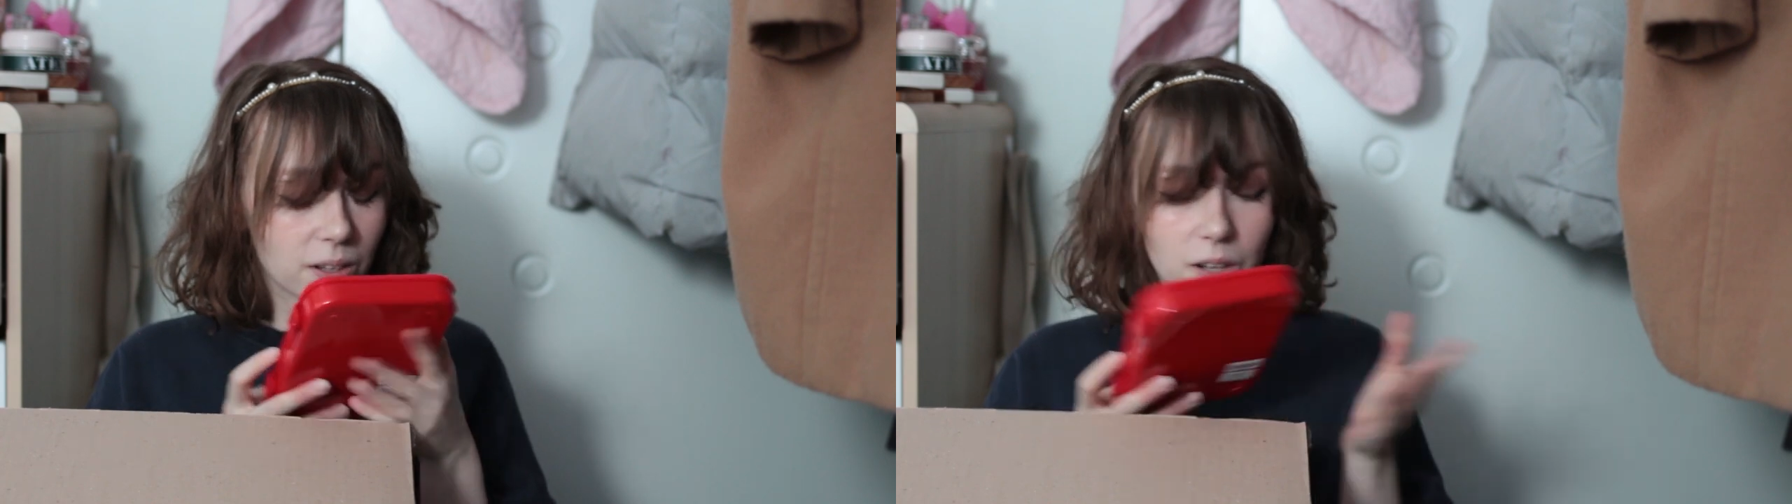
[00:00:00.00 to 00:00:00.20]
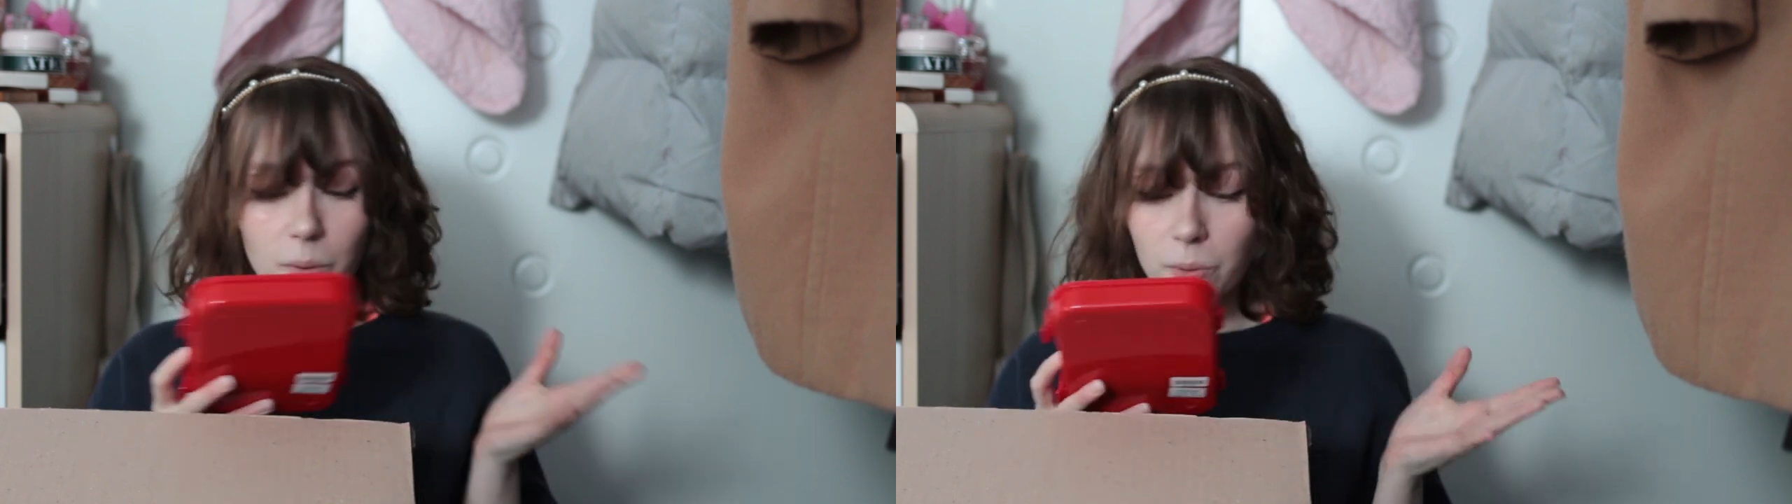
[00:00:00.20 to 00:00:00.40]

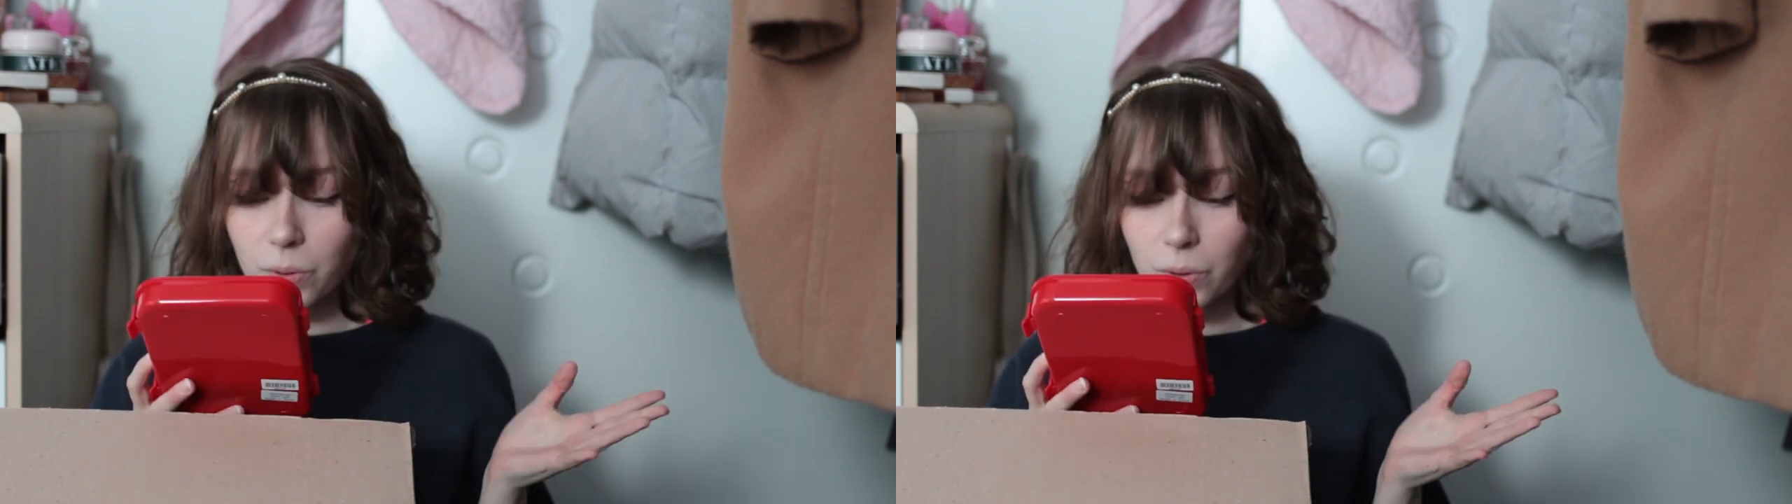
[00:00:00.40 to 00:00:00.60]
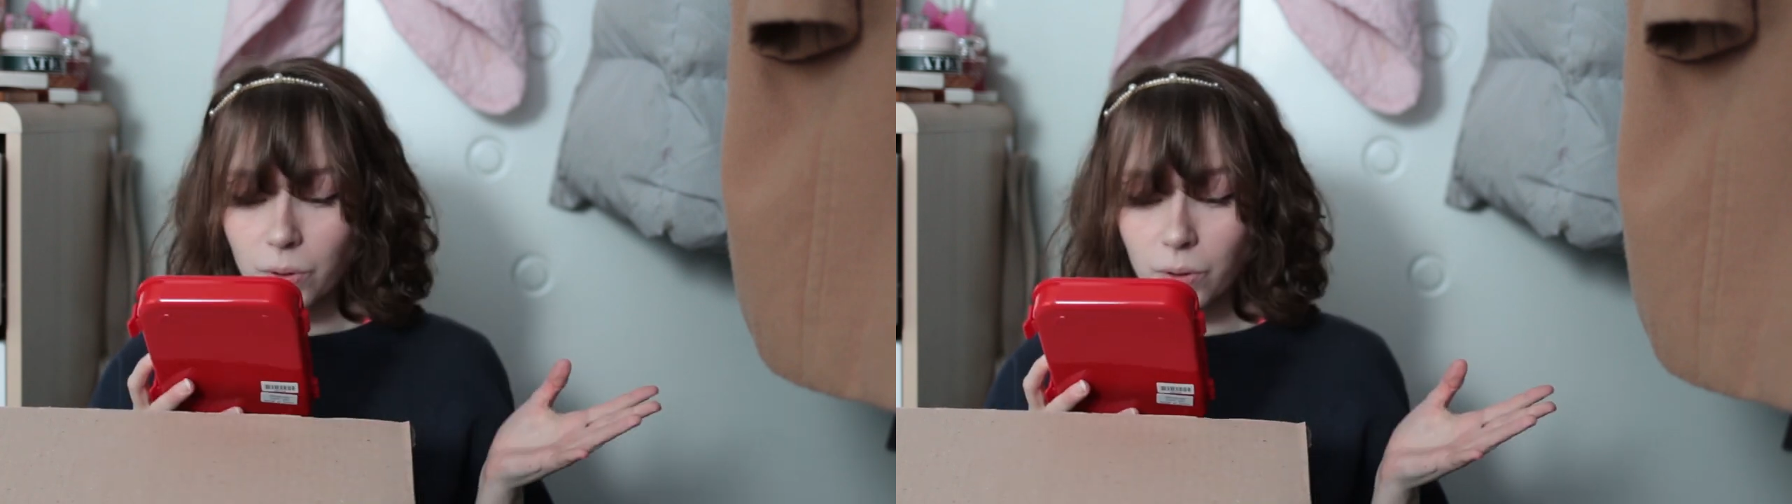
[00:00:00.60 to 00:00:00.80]
a
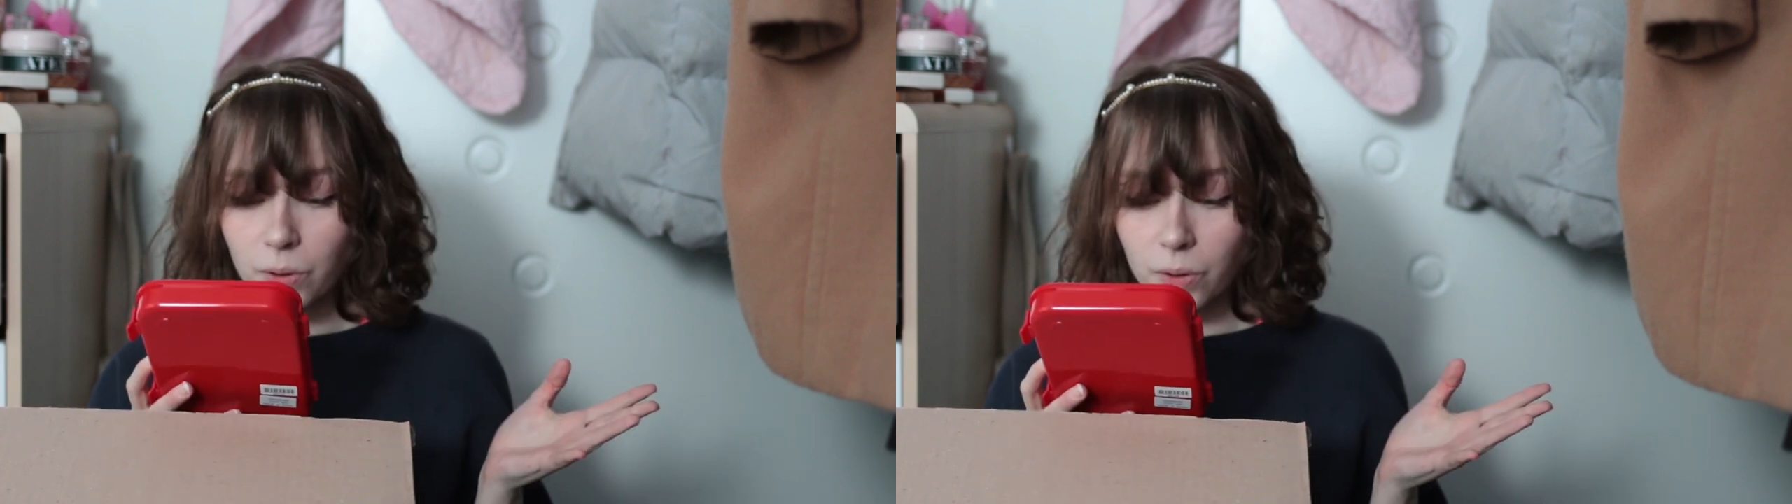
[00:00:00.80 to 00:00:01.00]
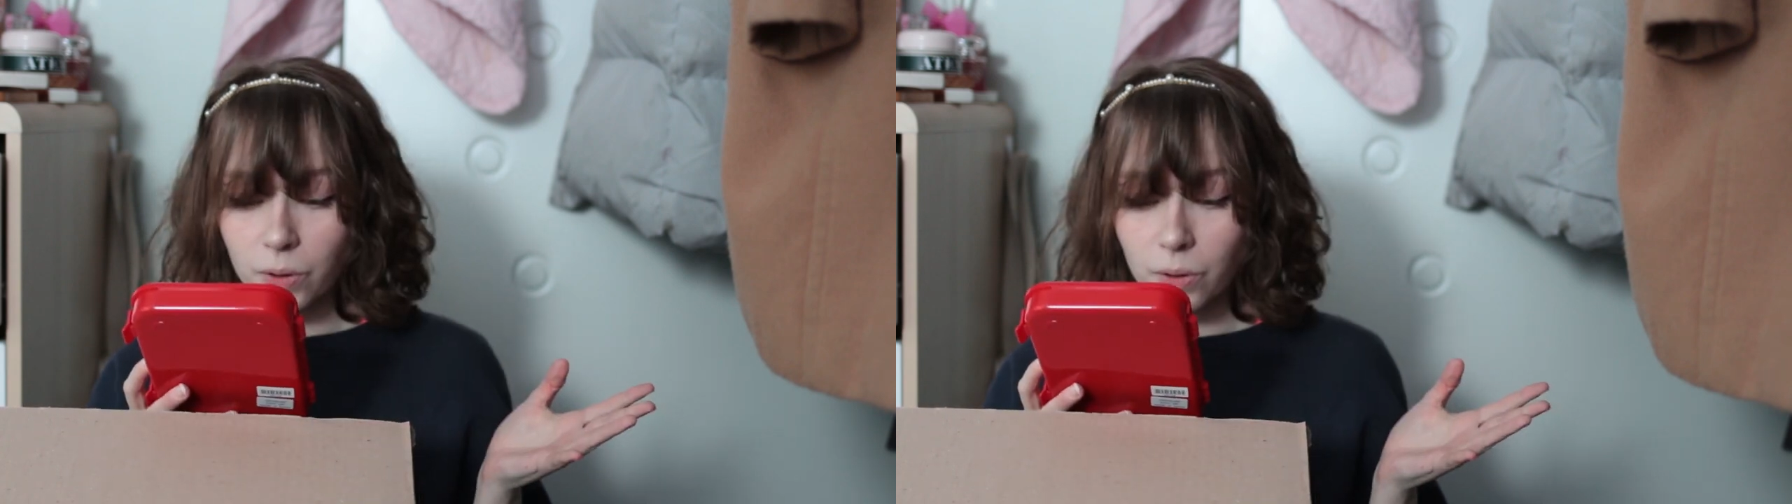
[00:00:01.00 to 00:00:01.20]

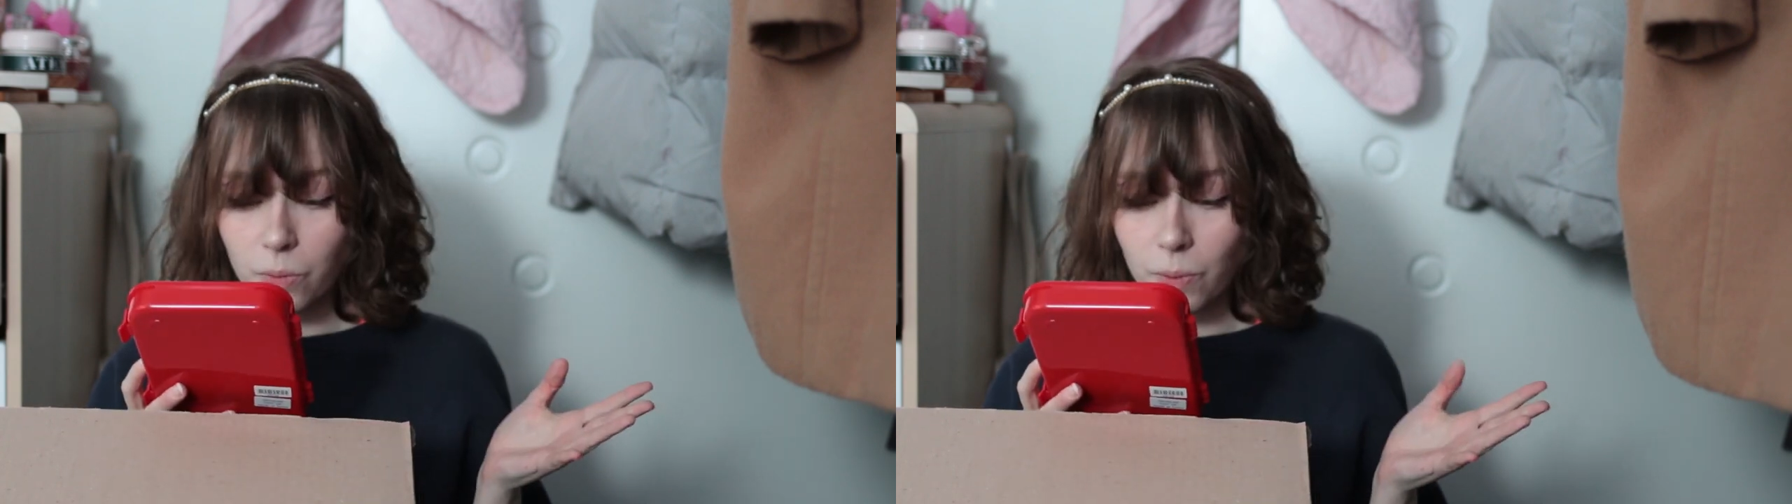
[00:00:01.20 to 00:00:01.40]
double